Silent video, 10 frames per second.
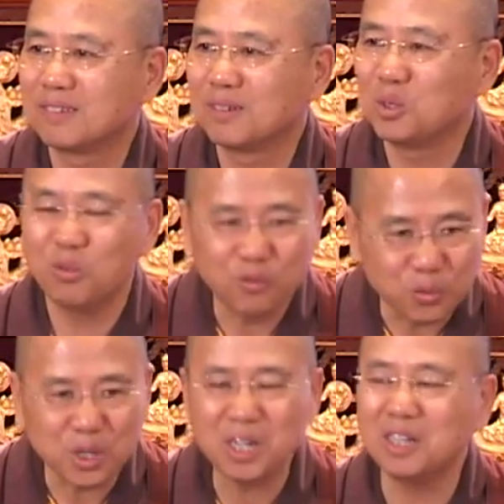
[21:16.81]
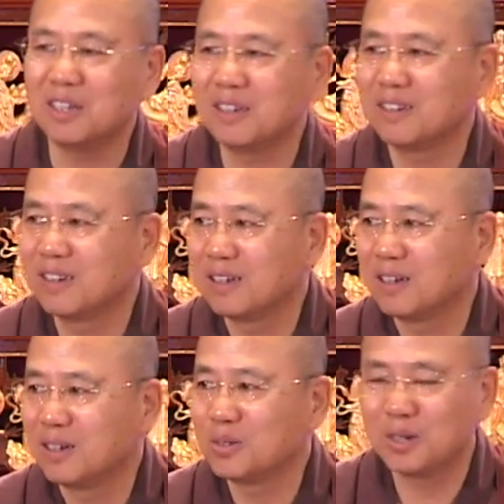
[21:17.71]
You're free.
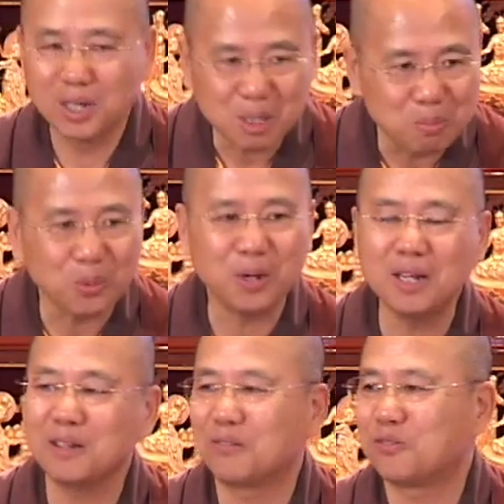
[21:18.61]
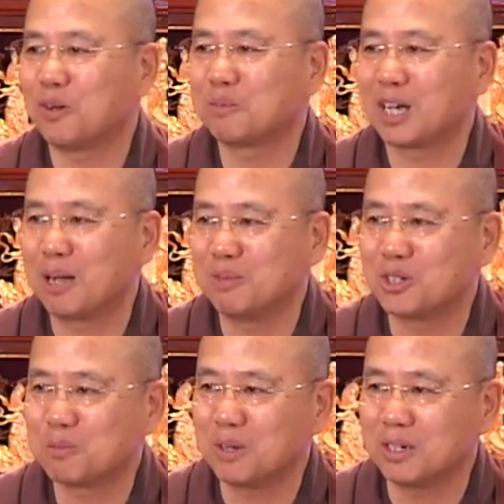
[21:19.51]
You're liberated from time and
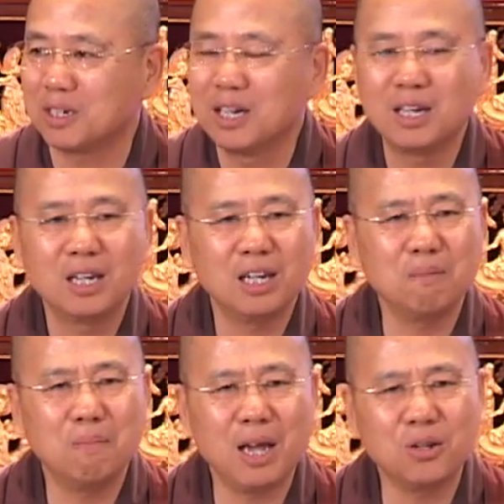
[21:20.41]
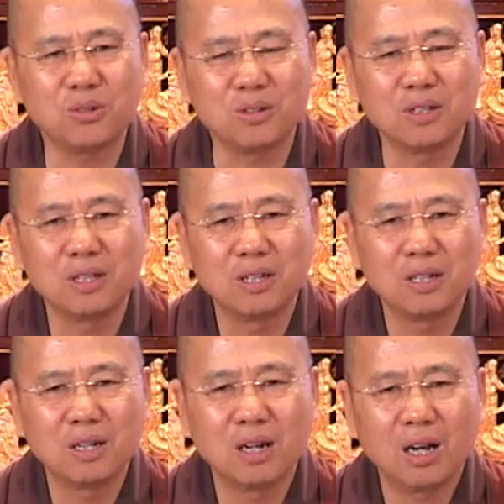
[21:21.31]
space. Imagine,
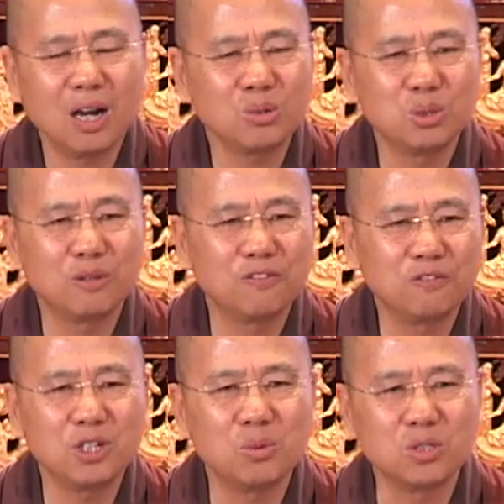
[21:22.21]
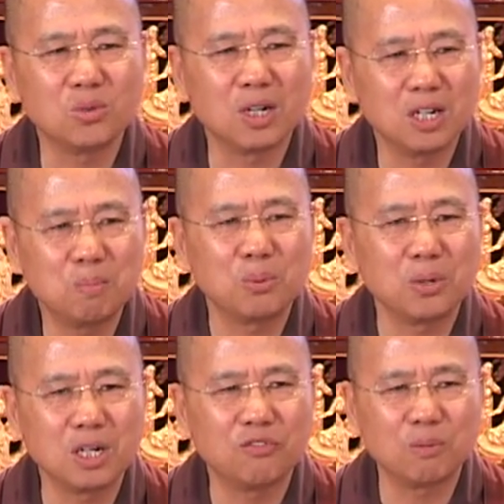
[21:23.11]
how do you feel when you are
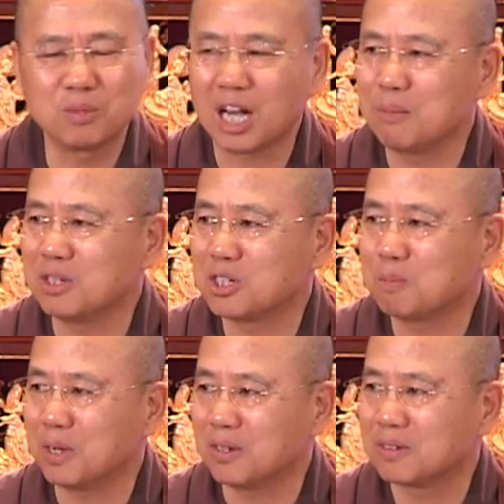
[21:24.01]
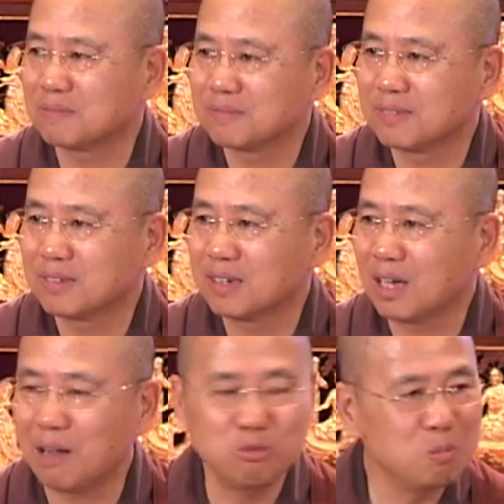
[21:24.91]
liberated from time and space?
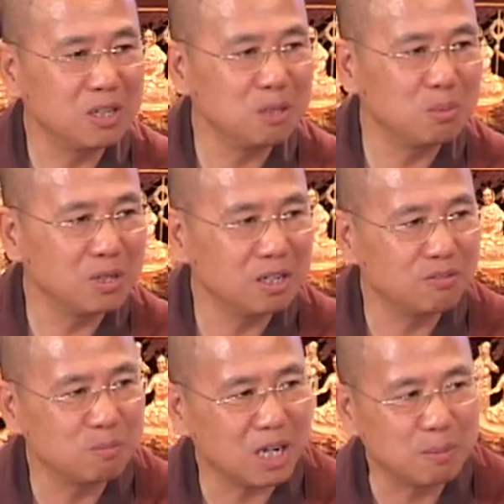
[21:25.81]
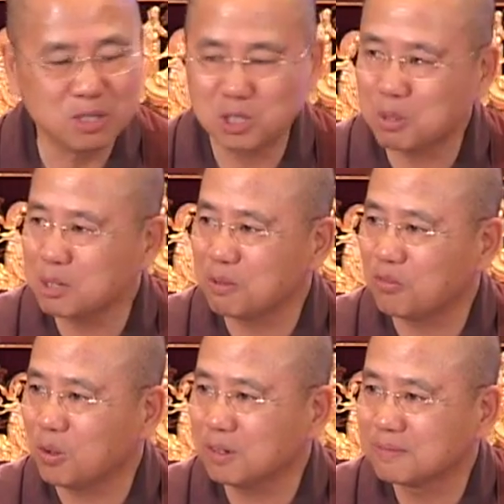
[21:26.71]
Have you been liberated from time and space
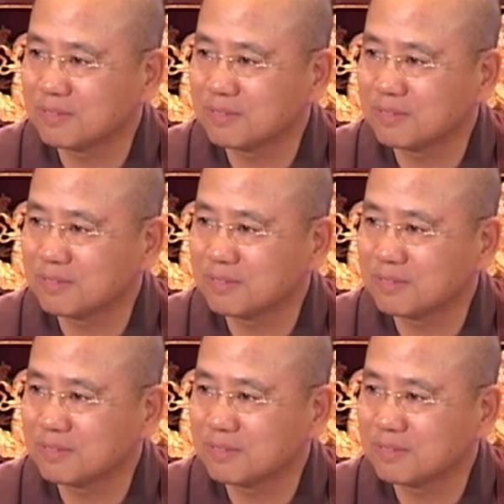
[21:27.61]
before?